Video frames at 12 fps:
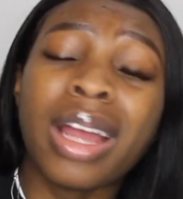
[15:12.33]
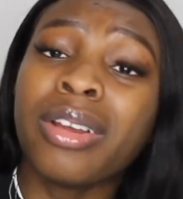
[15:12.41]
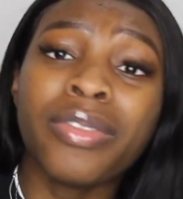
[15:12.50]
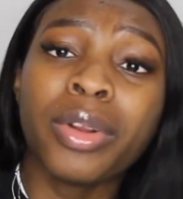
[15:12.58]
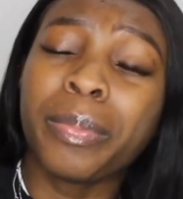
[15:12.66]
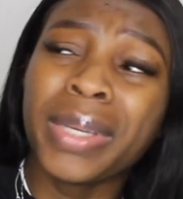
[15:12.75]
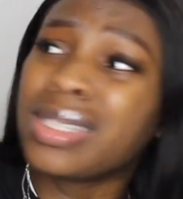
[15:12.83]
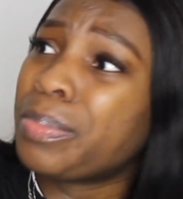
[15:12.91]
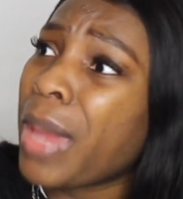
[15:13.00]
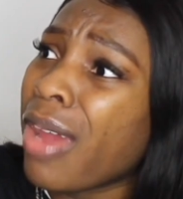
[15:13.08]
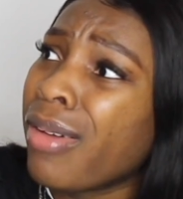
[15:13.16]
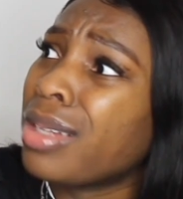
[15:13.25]
I don't even know,
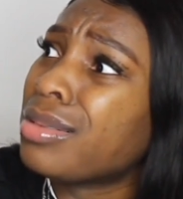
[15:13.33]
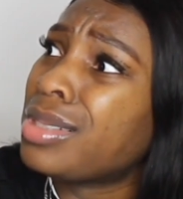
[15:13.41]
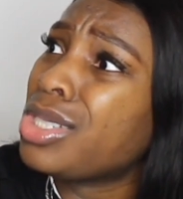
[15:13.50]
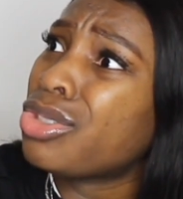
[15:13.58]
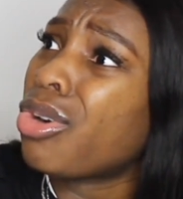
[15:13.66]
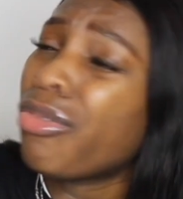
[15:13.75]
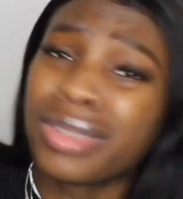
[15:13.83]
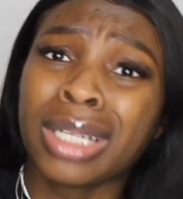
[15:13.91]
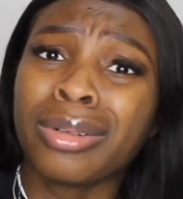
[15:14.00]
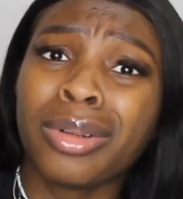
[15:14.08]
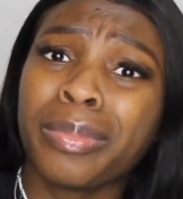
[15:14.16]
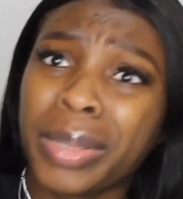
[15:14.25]
parent-teacher conference. I
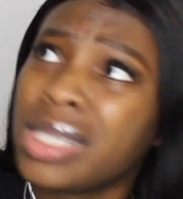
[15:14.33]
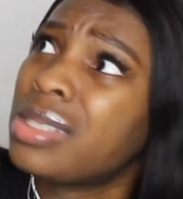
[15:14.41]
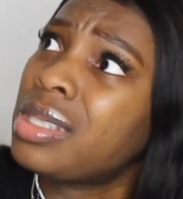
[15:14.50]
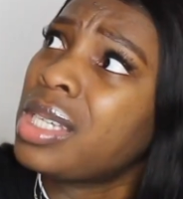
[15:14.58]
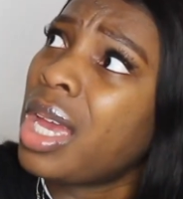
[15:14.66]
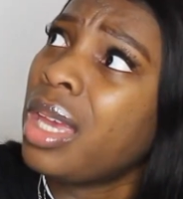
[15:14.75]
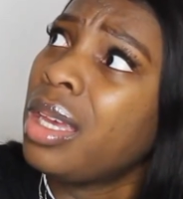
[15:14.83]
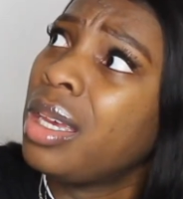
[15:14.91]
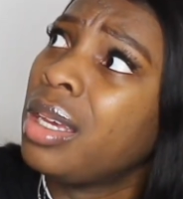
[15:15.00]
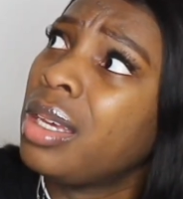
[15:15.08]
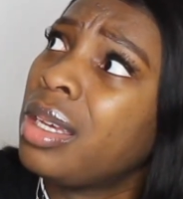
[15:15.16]
don't know, PTA?